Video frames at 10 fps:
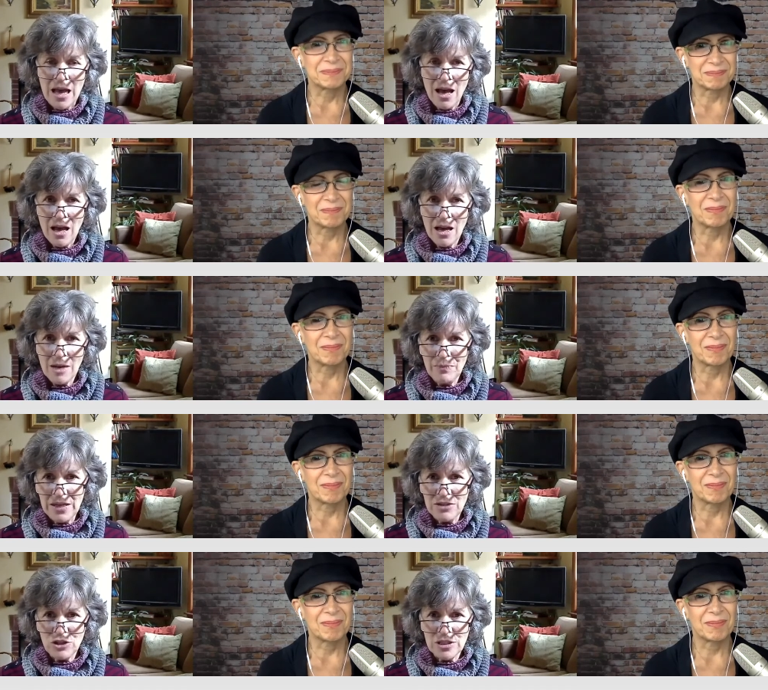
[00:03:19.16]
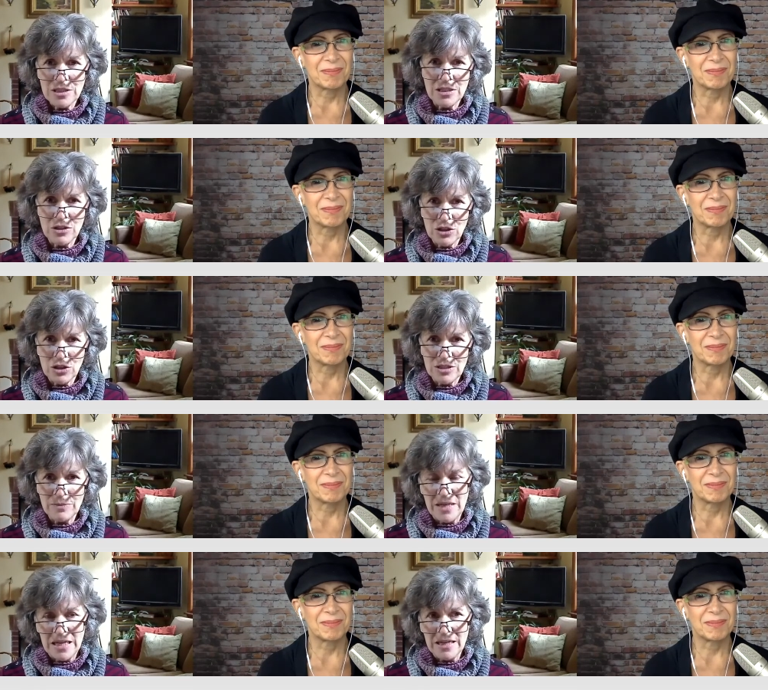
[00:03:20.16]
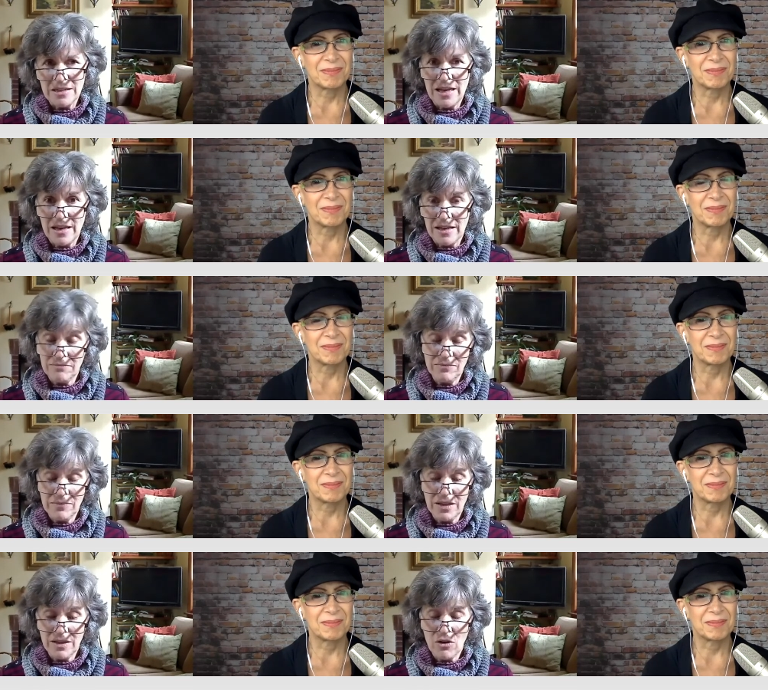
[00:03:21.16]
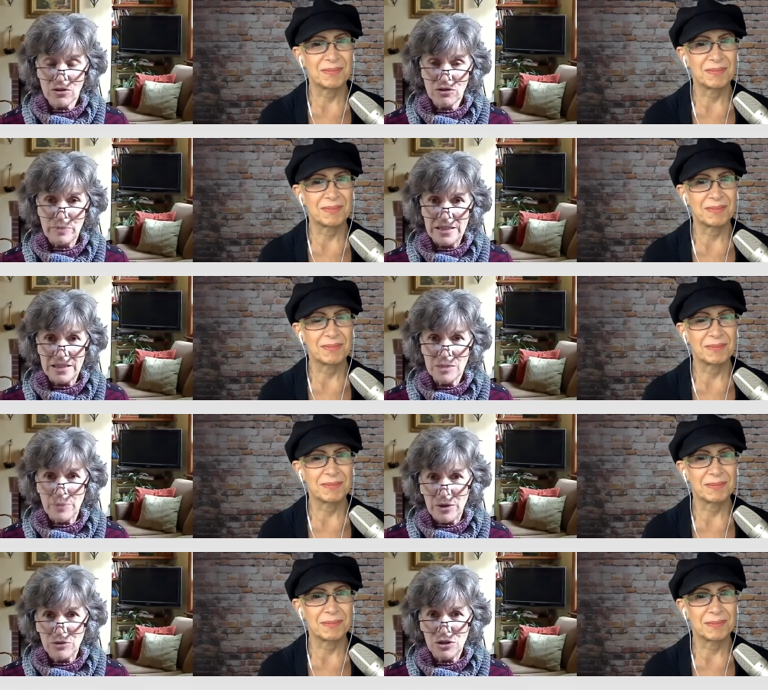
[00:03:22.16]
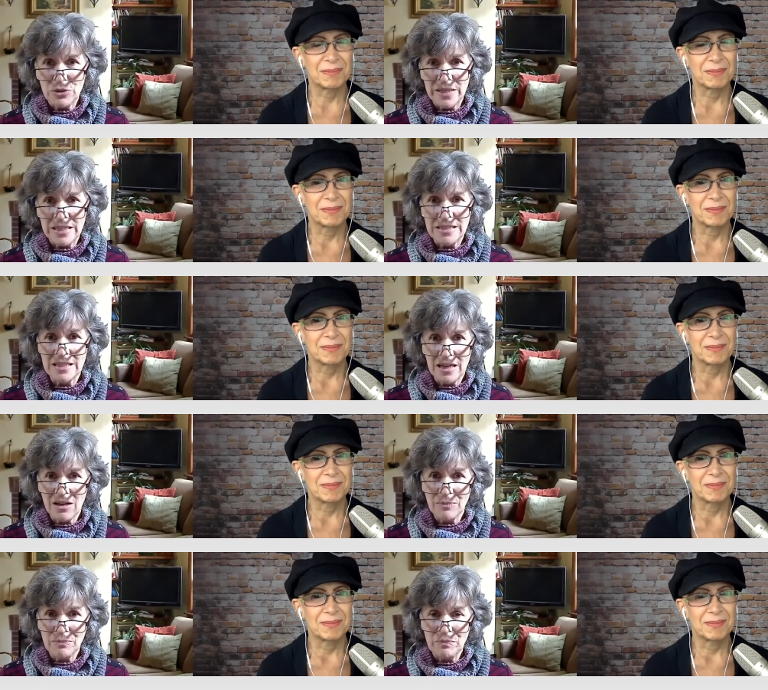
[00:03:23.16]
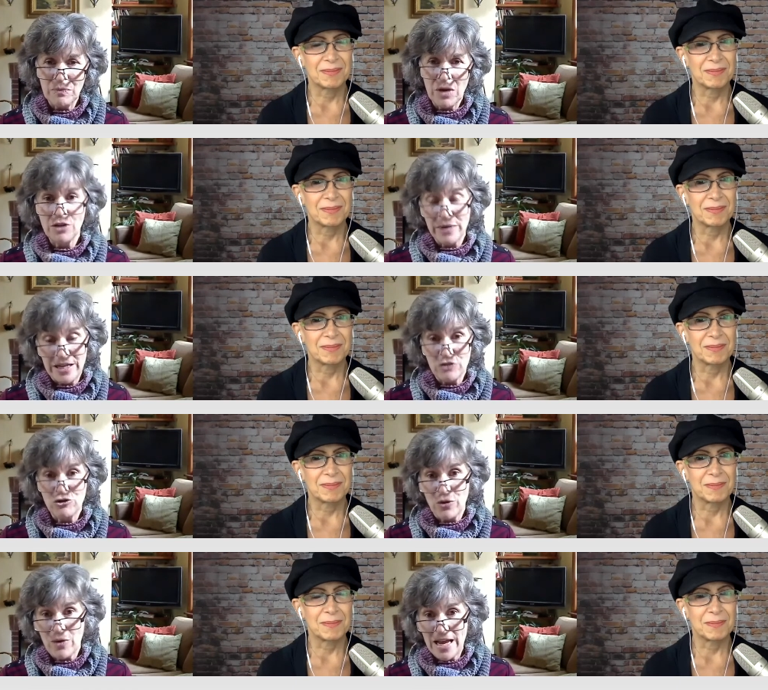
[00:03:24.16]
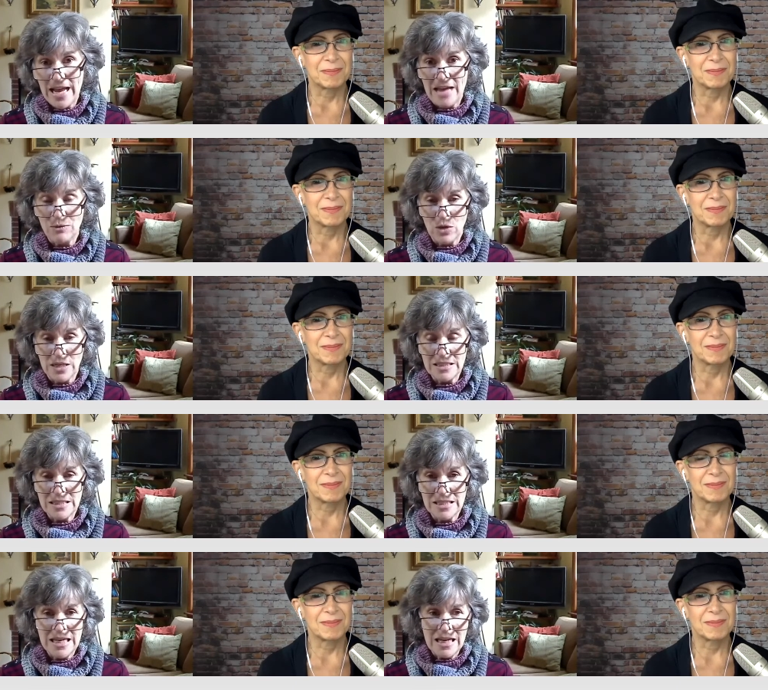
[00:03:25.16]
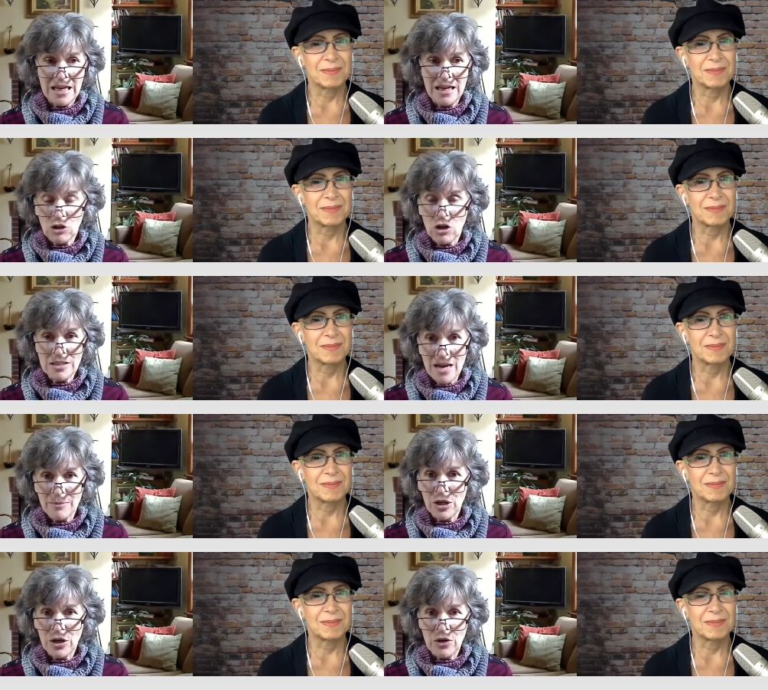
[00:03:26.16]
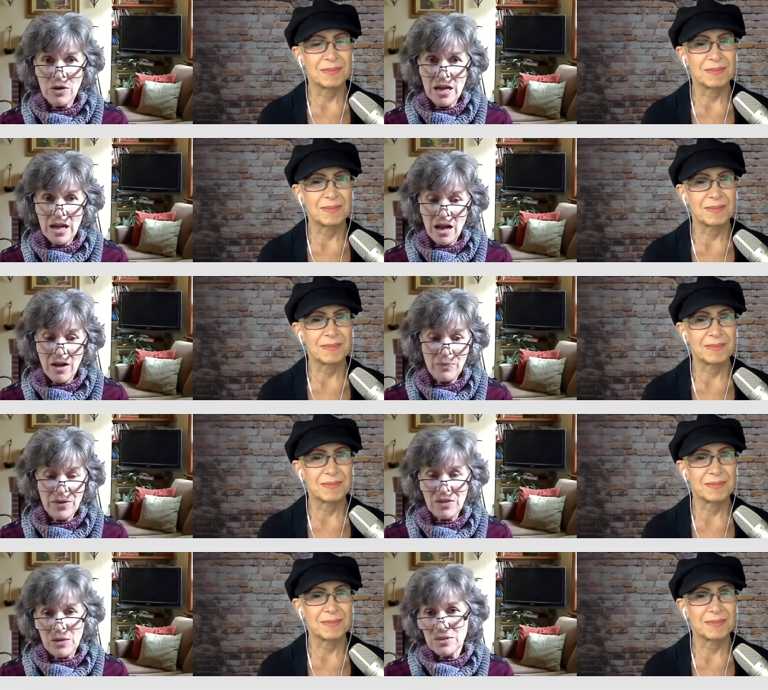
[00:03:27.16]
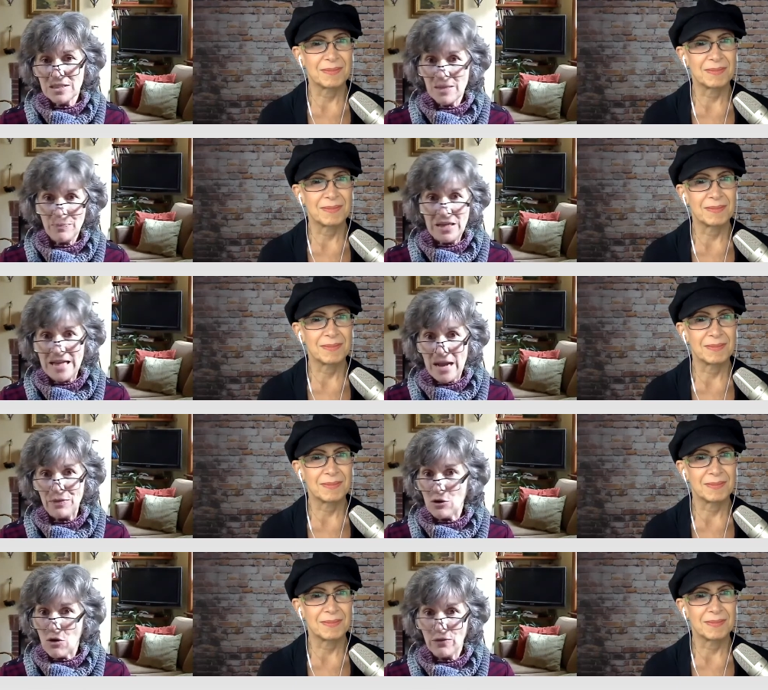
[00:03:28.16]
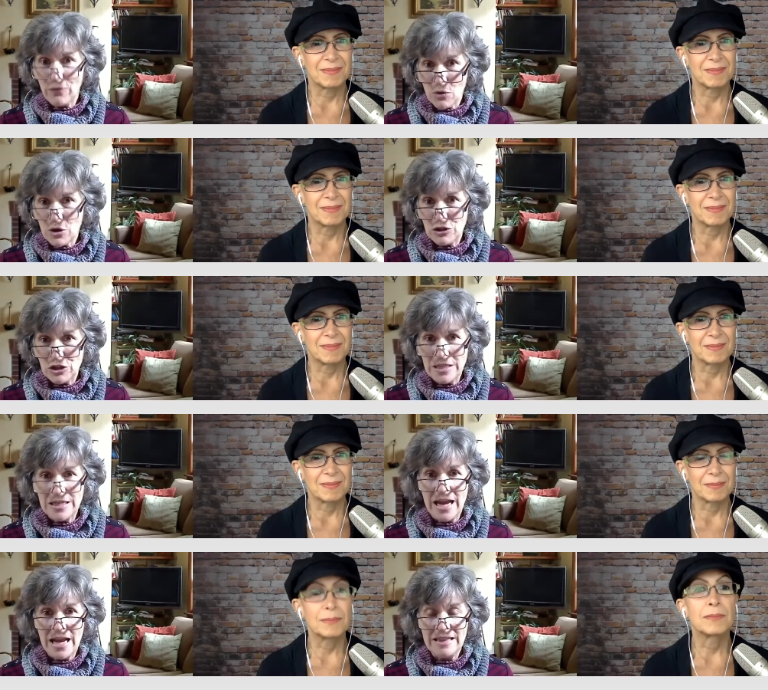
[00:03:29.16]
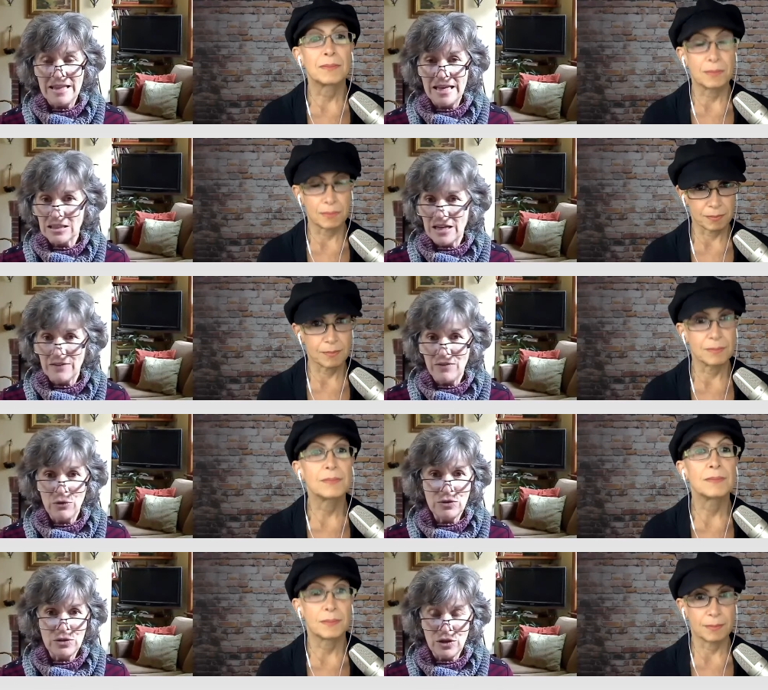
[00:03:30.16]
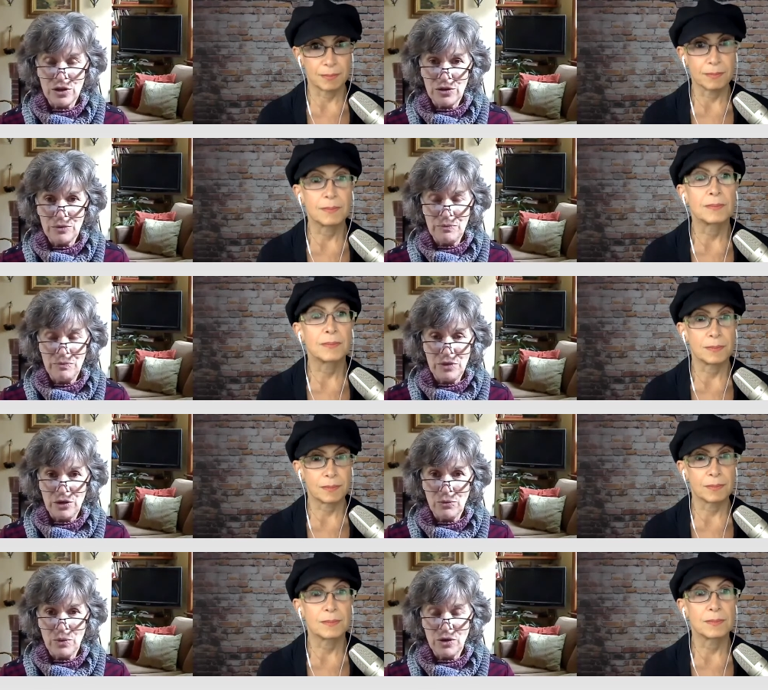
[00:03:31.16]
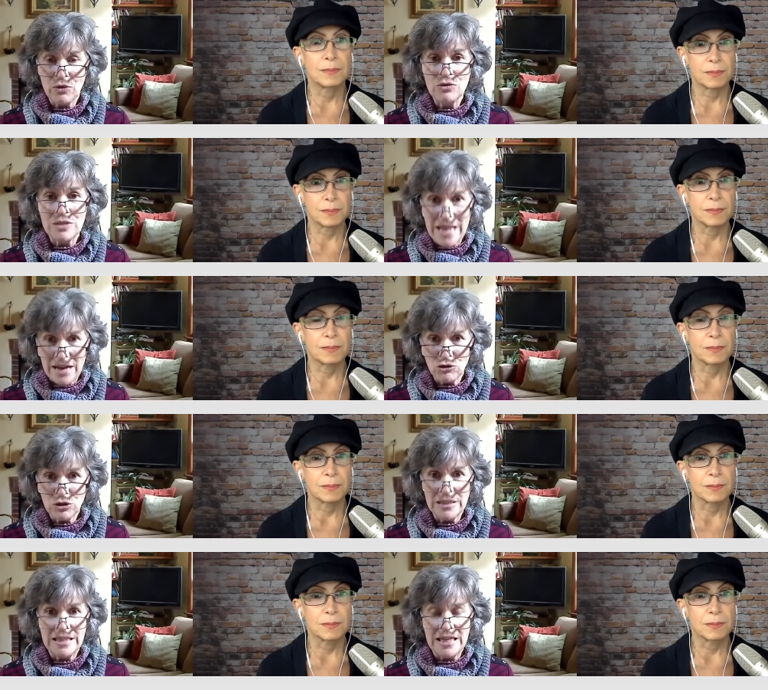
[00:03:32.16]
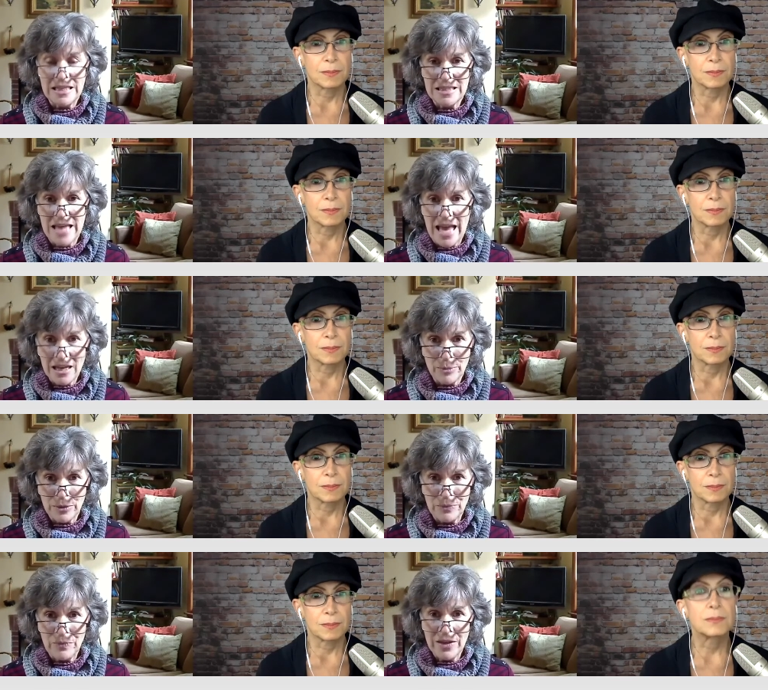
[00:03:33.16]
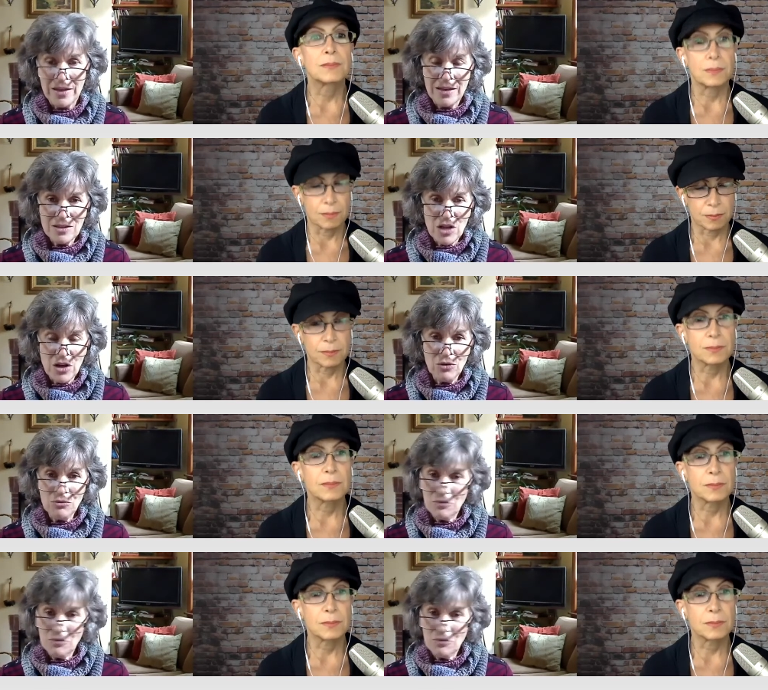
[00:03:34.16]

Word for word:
Speaker 1: Um, it just occurred to me, and and also being exposed to it um, on a radio show I had once a long time ago uh, that there was something out there called foraging and that a lot of those, uh, you know, what grows naturally is edible. So